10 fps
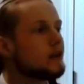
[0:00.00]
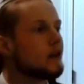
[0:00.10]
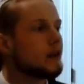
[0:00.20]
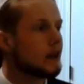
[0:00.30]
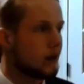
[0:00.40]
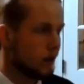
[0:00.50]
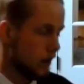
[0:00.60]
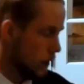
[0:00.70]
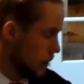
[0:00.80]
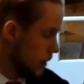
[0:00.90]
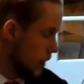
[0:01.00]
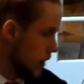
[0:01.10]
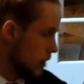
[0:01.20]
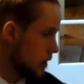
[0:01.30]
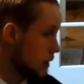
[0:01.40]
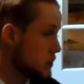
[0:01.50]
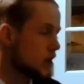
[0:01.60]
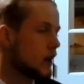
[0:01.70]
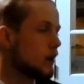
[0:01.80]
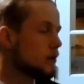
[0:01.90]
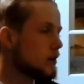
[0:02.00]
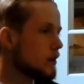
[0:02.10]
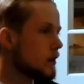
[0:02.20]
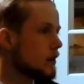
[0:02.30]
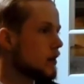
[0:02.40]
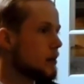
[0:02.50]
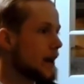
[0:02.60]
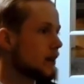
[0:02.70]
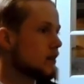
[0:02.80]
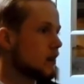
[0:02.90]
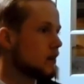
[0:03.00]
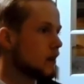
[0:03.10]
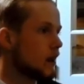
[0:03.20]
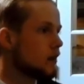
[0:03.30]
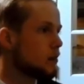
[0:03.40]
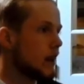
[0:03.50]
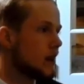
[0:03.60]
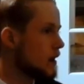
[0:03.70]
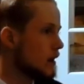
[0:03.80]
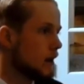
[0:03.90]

to themselves. If that makes any sense. But